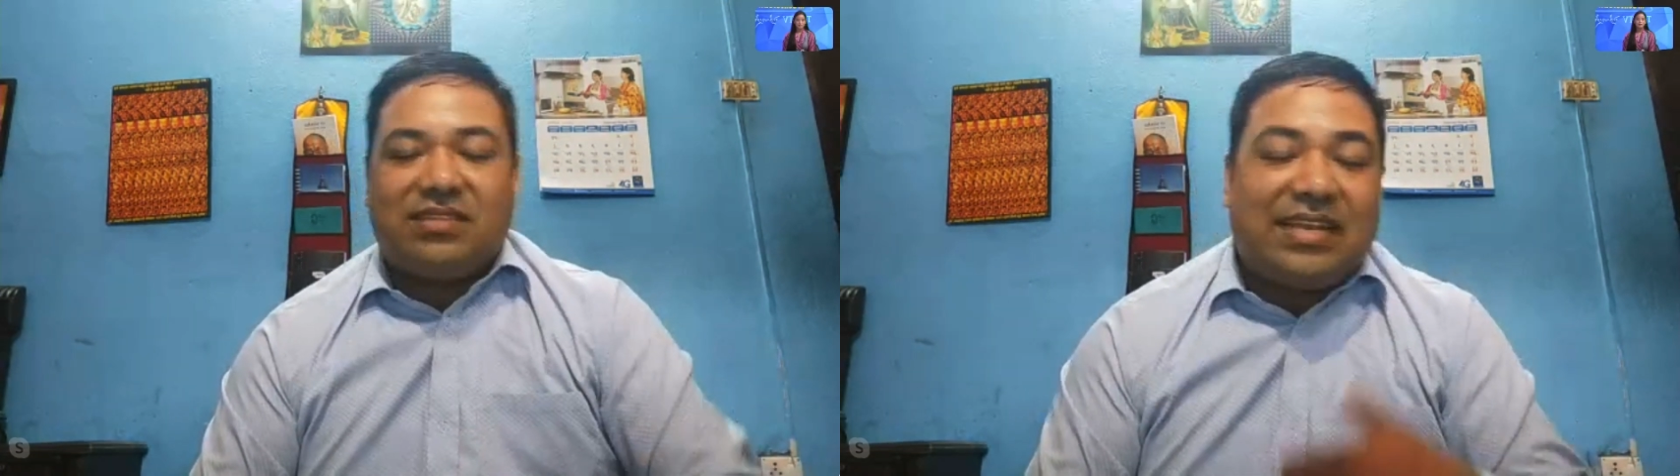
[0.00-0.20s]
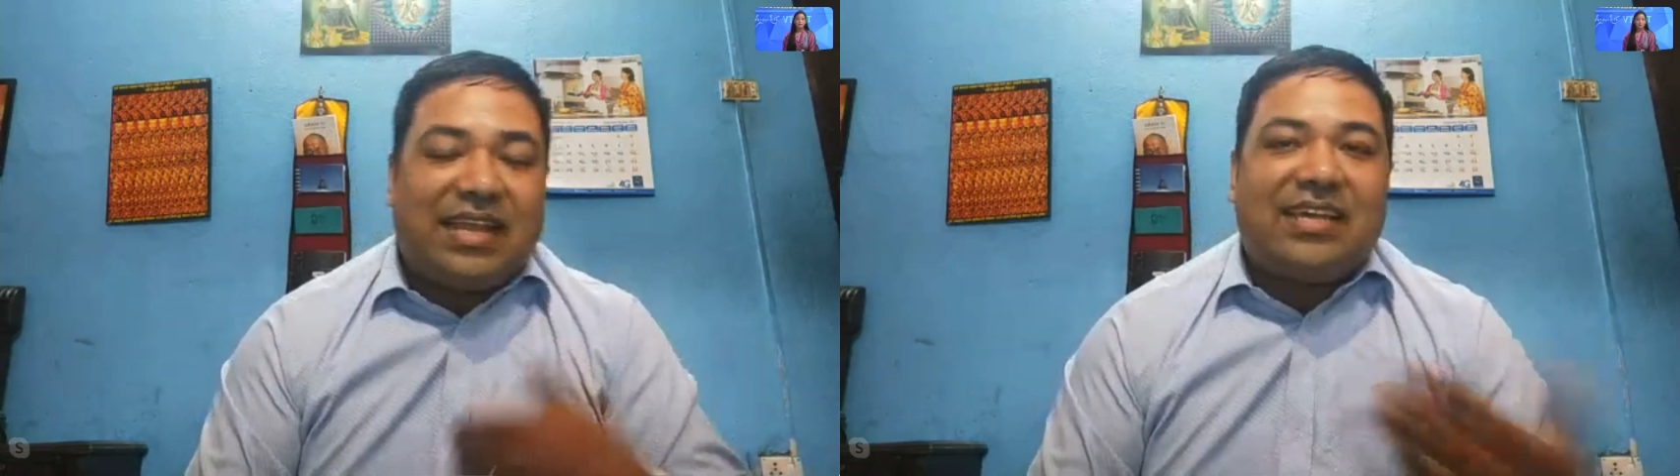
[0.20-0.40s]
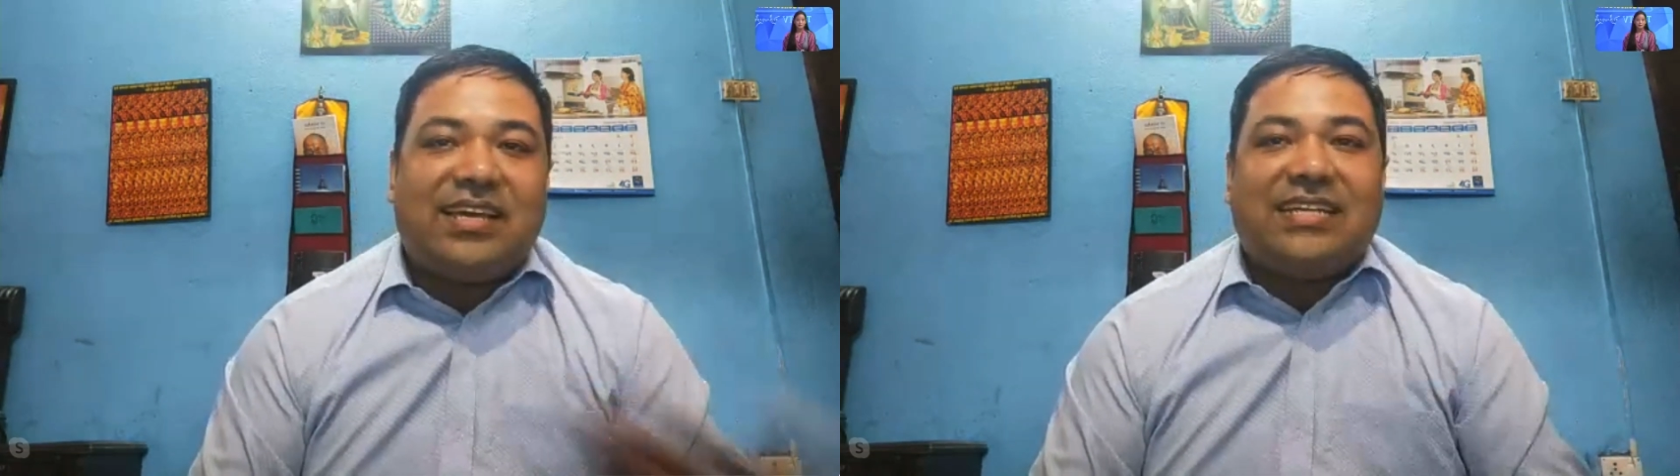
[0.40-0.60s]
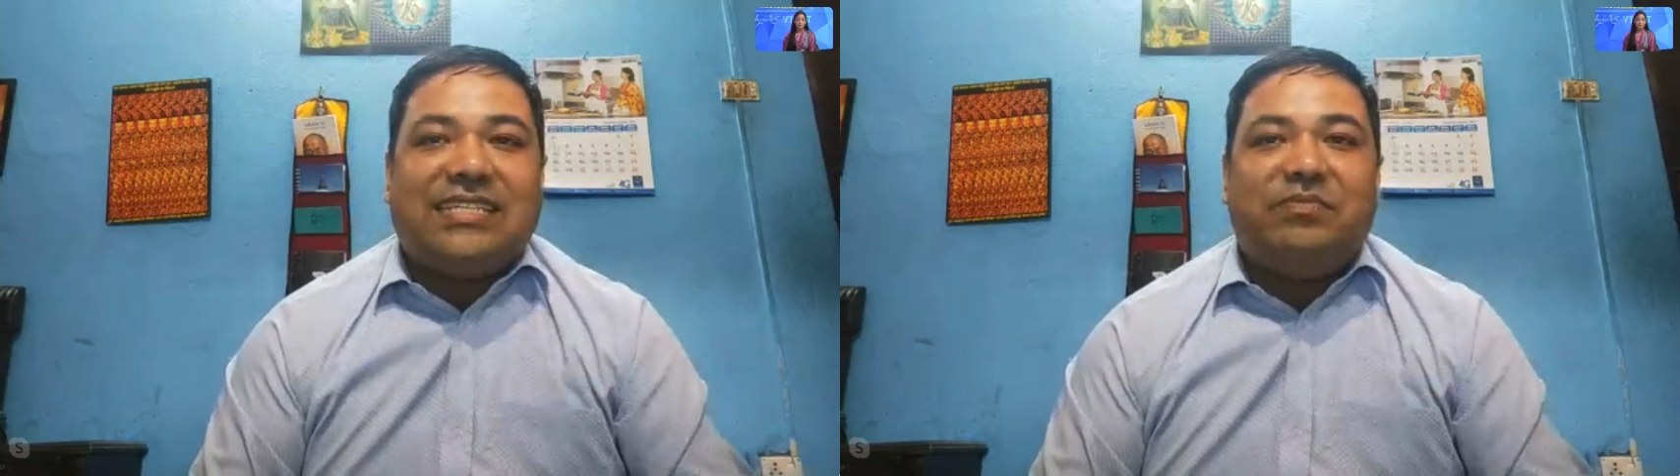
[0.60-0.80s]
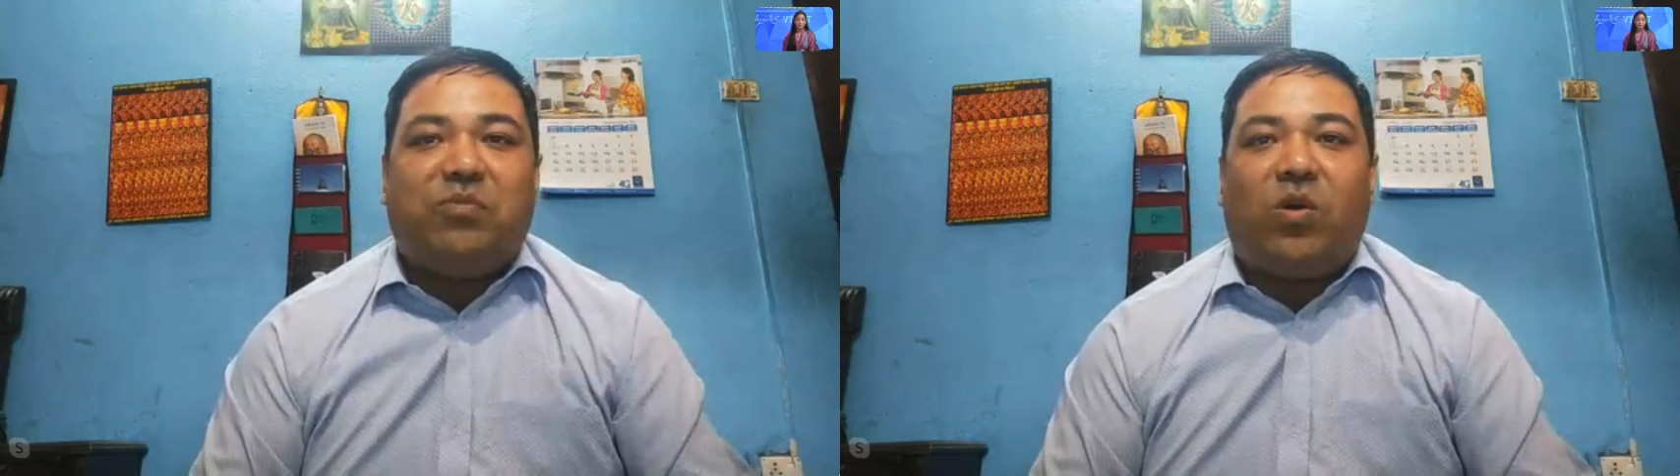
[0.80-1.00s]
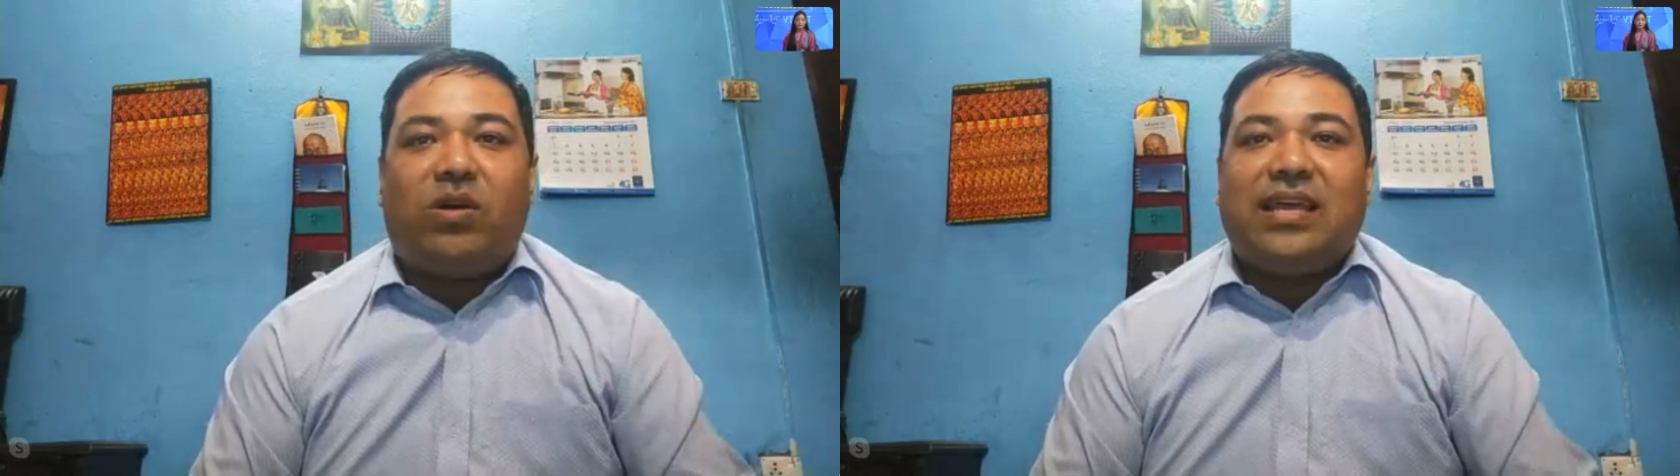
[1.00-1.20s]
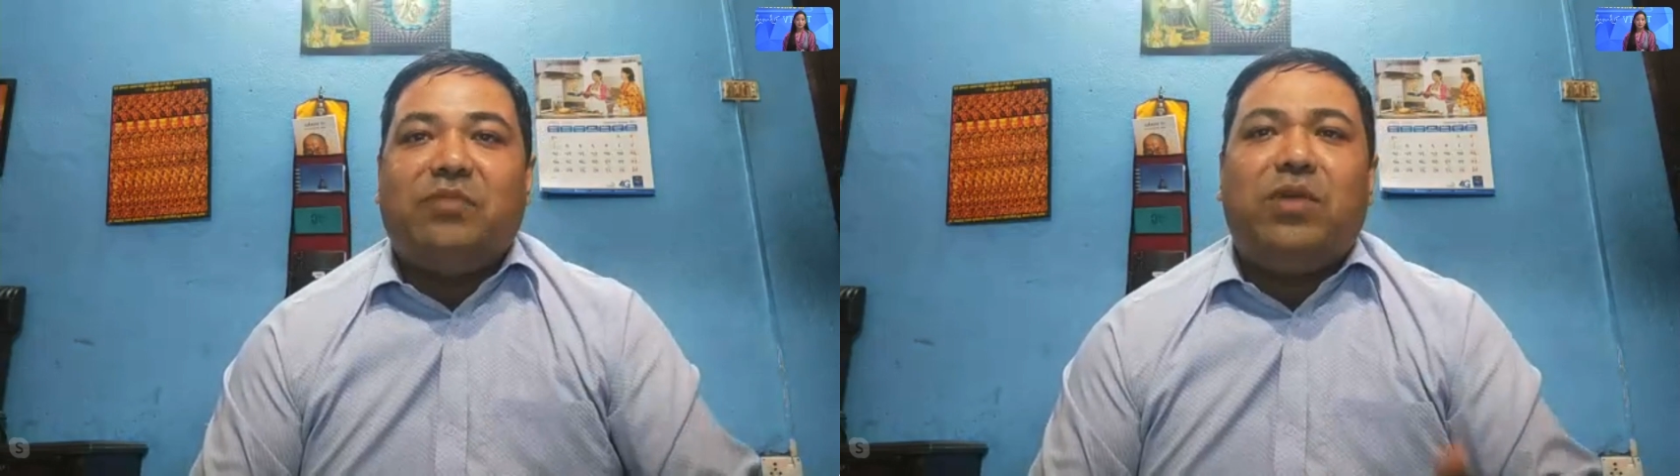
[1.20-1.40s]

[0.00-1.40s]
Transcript: like a creative work, then